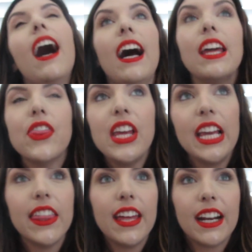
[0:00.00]
I
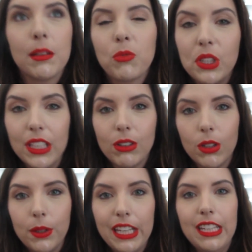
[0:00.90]
think that I'm really
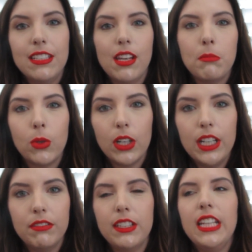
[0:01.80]
growing into more
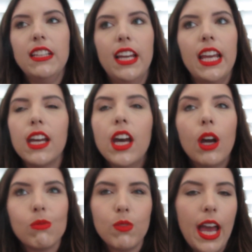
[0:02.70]
of the like
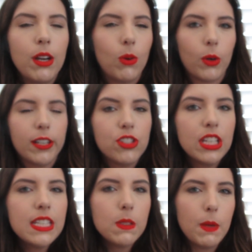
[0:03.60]
red
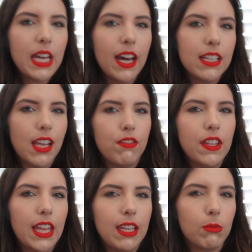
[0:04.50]
oranges because I
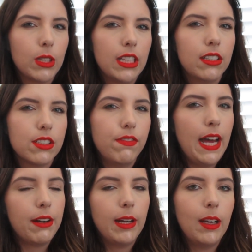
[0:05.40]
feel like it really looks
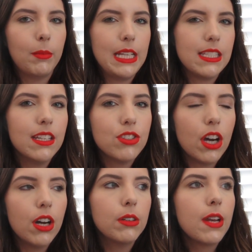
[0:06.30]
flattering on my skin
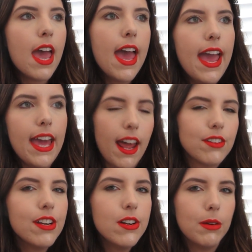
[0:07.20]
tone. And I
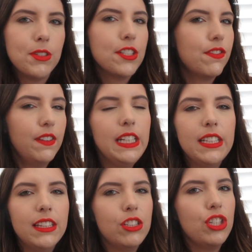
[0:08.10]
don't know, I'm just
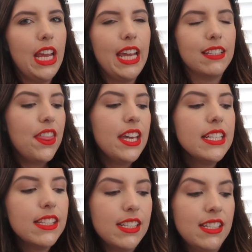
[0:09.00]
feeling the shade.
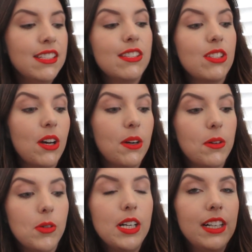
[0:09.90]
This is
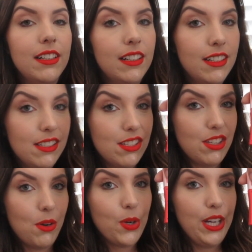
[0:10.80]
so,
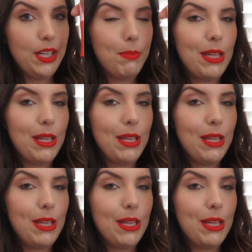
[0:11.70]
so good.